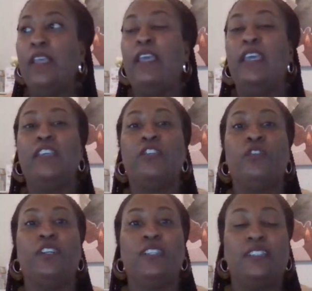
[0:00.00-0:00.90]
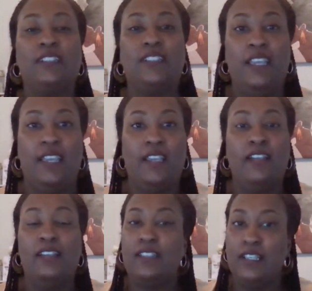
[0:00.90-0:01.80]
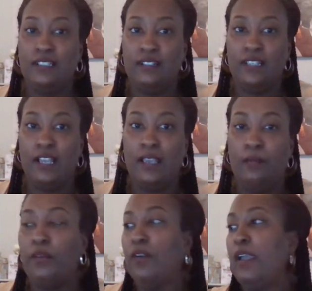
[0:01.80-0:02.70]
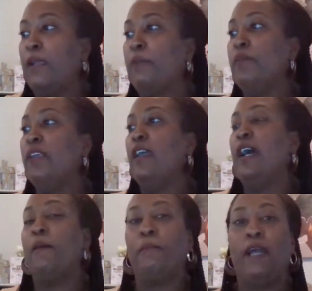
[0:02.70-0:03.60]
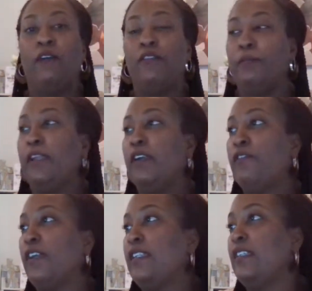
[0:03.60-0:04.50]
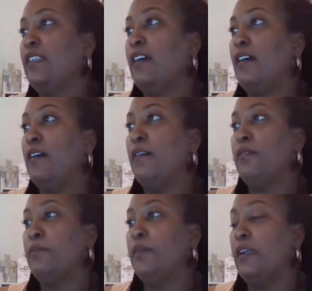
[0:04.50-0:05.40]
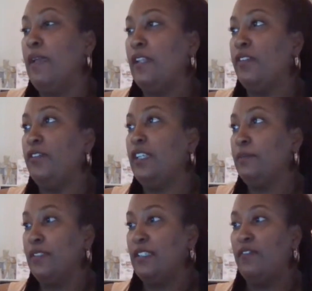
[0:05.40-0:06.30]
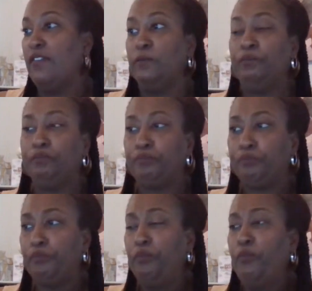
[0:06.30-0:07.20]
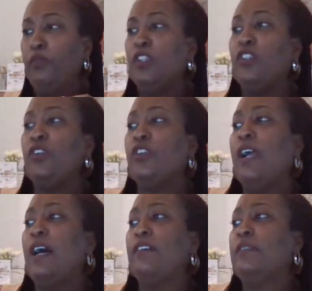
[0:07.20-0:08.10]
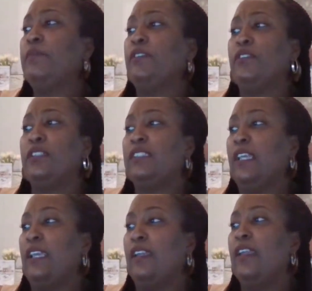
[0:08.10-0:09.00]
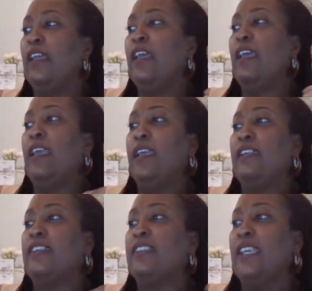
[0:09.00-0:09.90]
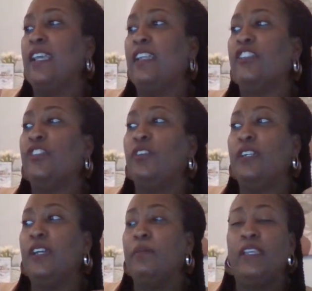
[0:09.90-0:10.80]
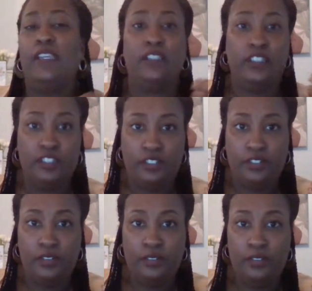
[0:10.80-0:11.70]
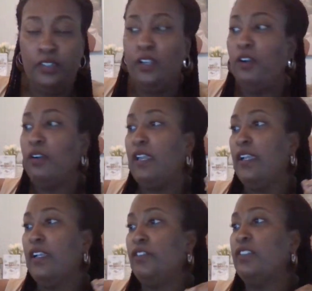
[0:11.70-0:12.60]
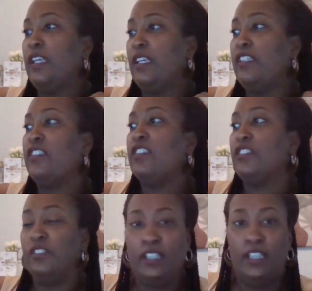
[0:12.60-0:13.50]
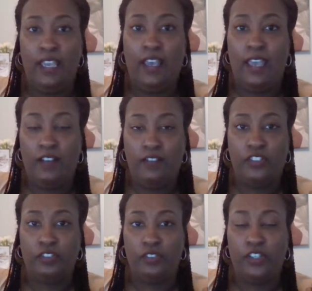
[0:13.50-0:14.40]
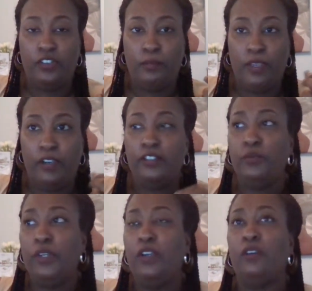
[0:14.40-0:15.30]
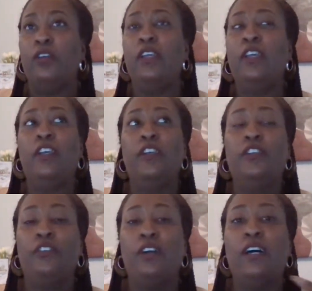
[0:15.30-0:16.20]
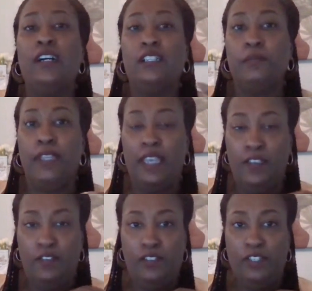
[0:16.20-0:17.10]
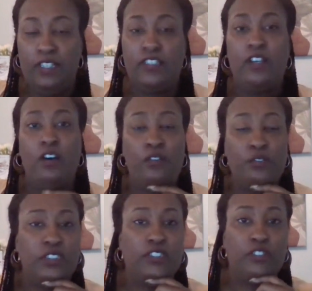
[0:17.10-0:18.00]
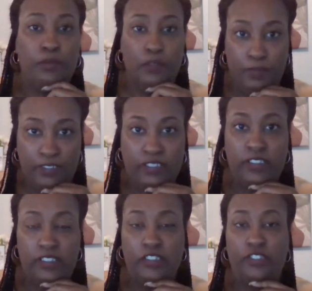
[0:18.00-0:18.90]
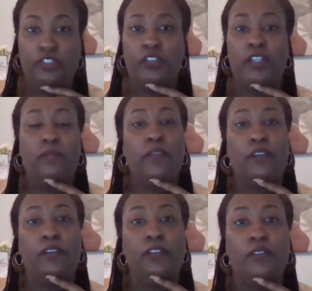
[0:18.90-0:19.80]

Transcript: It's going to stand the test of time. Okay. I was paraphrasing the book of Matthew, chapter 7. So your house is built on sand, and the sand is showing up in his sister. Okay, because you said his sister ha have destroyed your marriage. Well, your husband gave his own sister permission to destroy the marriage.